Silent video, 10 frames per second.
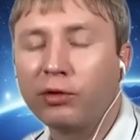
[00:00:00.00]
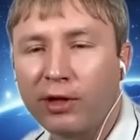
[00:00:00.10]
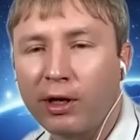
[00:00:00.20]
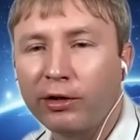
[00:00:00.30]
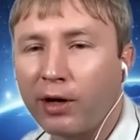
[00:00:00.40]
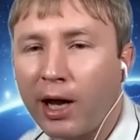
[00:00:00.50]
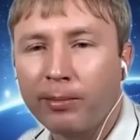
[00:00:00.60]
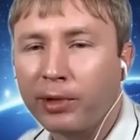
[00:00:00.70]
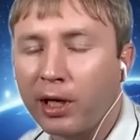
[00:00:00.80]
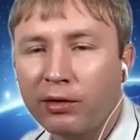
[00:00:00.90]
You sound like you're
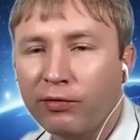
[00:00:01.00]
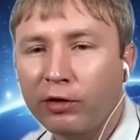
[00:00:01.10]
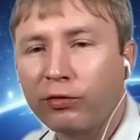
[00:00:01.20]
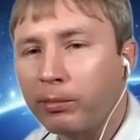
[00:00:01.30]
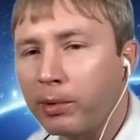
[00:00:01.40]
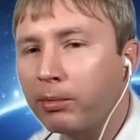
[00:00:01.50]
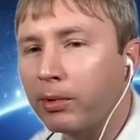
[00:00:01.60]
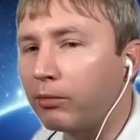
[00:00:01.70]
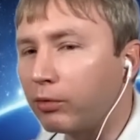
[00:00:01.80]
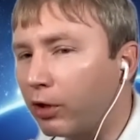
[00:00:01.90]
happy. Any advice for people
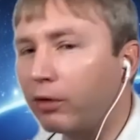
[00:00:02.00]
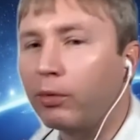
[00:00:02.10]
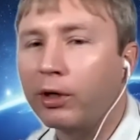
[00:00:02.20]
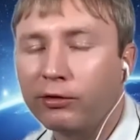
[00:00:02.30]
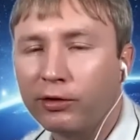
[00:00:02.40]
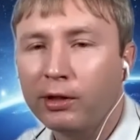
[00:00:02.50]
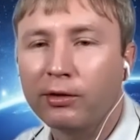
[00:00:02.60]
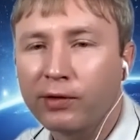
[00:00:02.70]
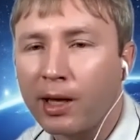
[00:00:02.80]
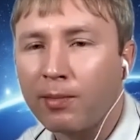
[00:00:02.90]
that would kind of want to seek the
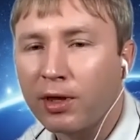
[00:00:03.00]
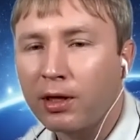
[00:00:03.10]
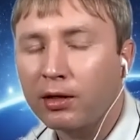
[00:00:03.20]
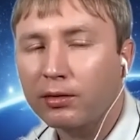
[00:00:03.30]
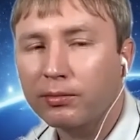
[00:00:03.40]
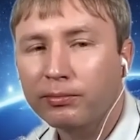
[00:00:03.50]
same thing?